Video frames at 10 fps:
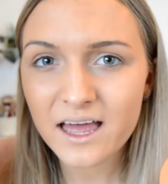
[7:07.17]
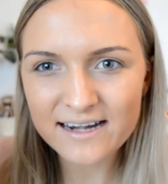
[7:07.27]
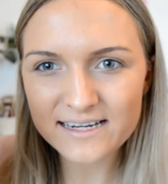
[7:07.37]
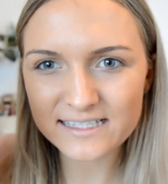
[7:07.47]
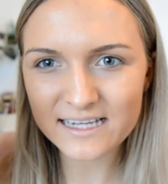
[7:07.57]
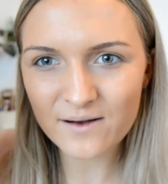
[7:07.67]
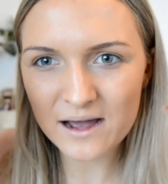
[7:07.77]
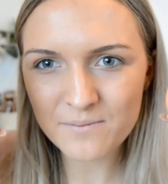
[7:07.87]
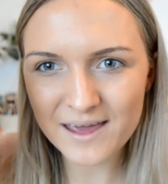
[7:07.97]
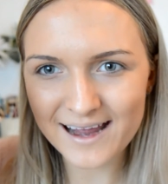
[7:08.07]
Do you see what
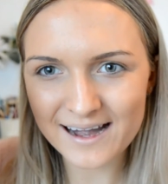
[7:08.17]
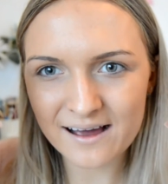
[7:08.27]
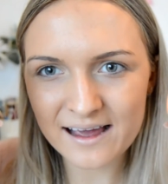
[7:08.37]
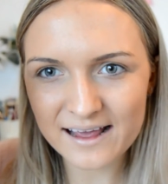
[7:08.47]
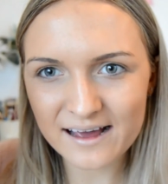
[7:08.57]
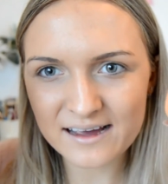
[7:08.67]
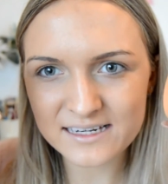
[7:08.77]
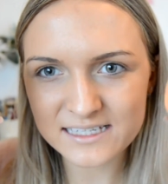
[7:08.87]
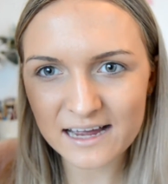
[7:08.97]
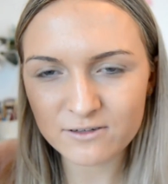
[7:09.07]
I mean? Like, I
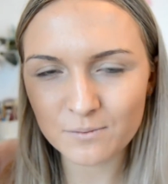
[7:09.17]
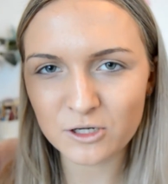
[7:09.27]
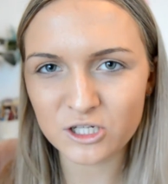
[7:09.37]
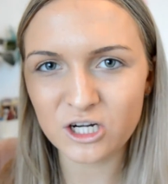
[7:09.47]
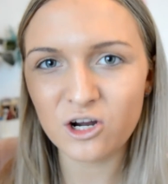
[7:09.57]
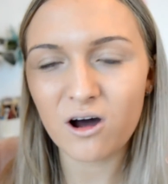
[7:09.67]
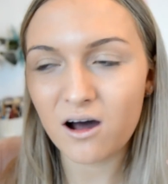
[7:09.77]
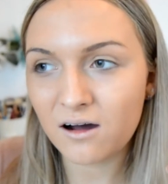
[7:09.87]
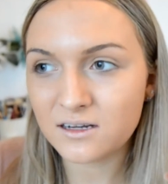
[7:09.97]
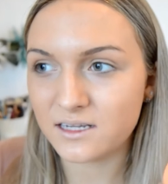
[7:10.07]
just have to push a lot
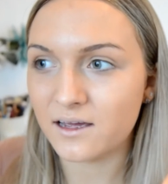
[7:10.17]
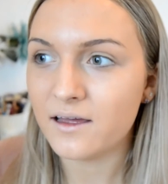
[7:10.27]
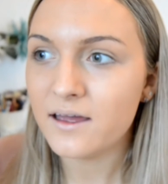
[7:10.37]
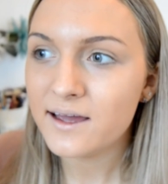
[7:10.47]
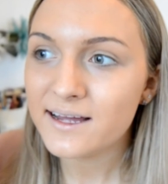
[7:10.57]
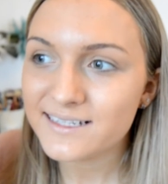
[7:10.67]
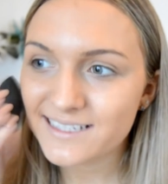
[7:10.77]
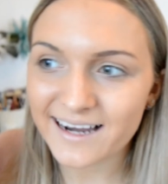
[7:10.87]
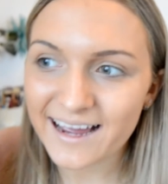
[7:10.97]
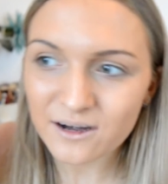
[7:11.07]
harder
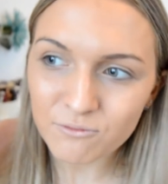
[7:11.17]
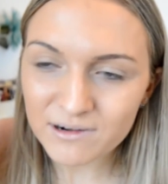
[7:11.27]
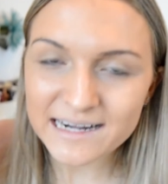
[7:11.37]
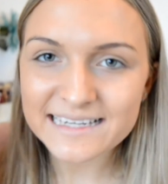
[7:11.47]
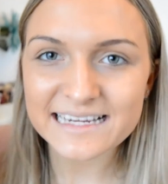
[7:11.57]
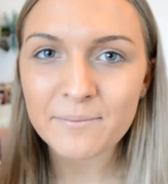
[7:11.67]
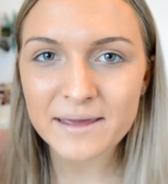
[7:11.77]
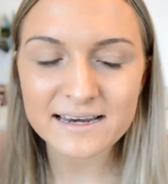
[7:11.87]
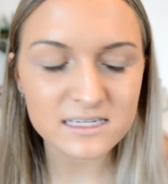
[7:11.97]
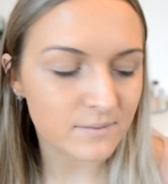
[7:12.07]
to like really dab
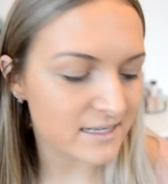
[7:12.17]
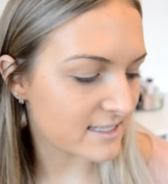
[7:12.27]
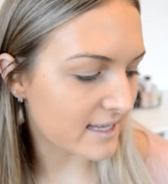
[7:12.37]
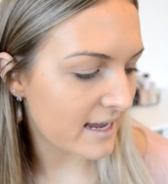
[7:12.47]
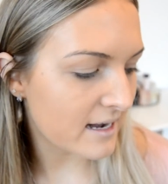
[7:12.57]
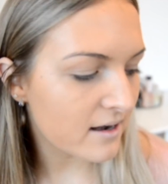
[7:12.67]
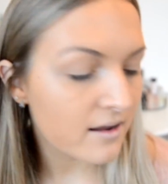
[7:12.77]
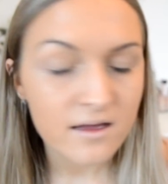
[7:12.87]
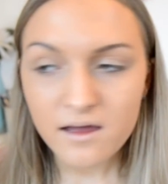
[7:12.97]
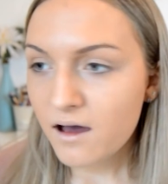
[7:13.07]
it into my
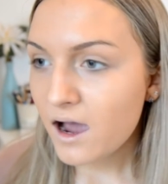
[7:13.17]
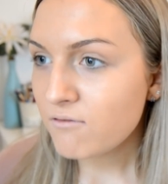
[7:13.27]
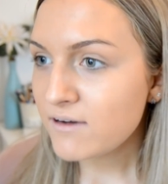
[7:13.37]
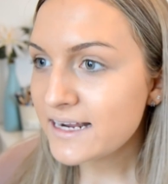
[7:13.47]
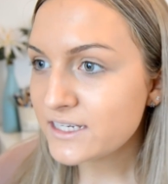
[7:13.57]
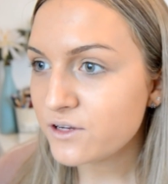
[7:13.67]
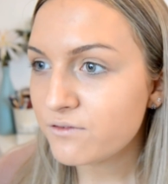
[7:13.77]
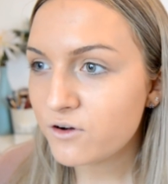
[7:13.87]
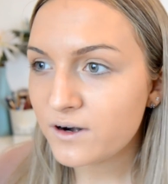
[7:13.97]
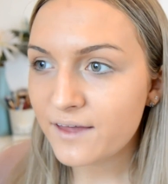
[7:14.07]
skin. I really do
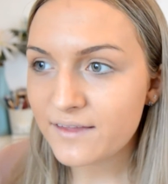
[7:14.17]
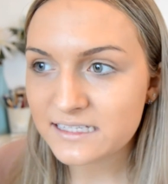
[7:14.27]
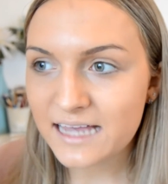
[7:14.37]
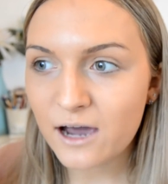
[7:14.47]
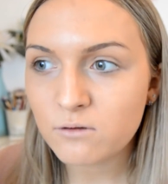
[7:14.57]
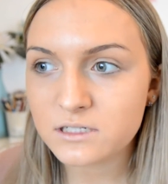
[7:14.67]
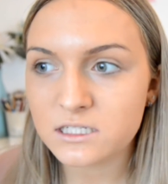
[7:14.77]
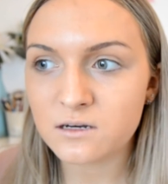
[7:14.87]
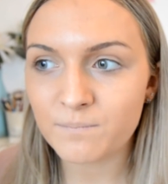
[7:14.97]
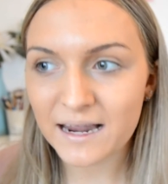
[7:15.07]
feel like that's
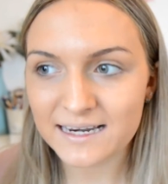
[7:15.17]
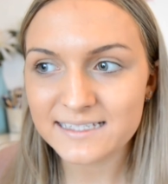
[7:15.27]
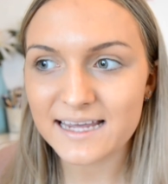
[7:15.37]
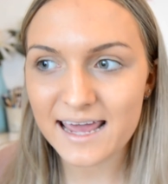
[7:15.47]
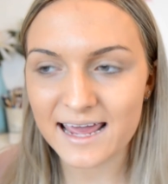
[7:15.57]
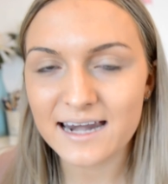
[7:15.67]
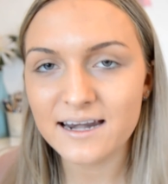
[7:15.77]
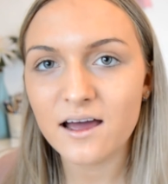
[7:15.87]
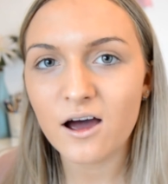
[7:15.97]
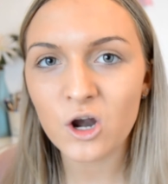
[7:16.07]
helped to blend it
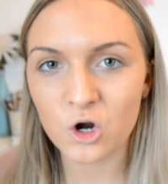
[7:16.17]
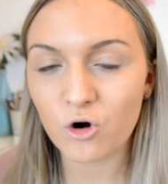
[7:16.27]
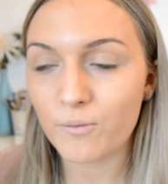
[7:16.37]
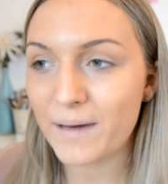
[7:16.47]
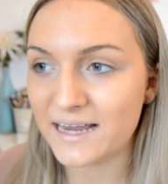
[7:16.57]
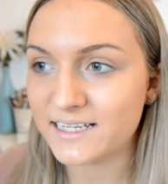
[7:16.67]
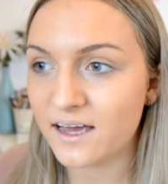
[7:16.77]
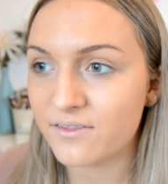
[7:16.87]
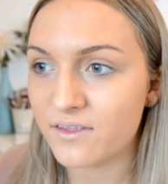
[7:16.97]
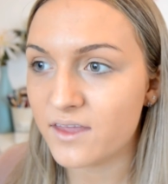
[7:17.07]
in a lot
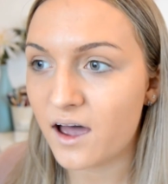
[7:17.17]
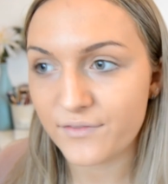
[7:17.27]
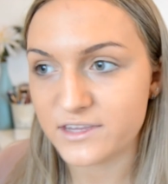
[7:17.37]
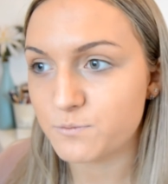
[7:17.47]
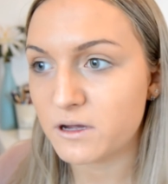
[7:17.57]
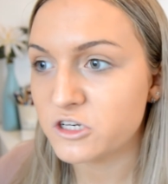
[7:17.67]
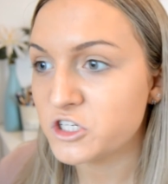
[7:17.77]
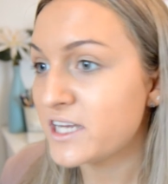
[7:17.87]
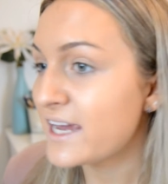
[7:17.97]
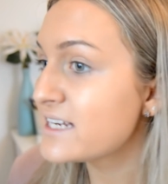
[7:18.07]
better than the other
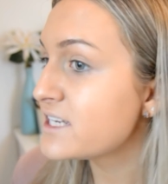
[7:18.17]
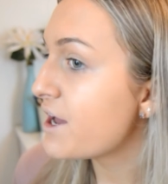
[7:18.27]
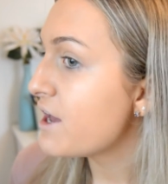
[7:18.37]
sponge did.